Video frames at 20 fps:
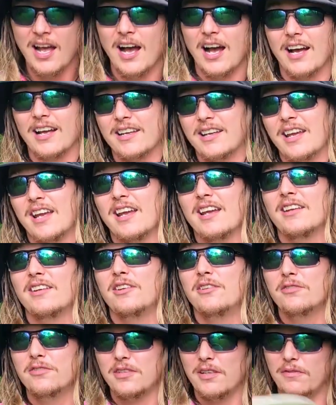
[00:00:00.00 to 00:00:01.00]
I can
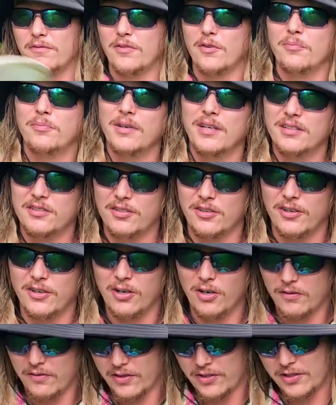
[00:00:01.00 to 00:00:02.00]
use it for big
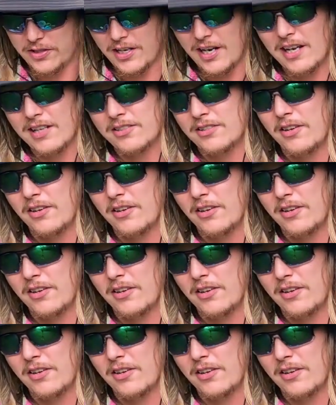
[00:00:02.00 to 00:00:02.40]
turnover shots,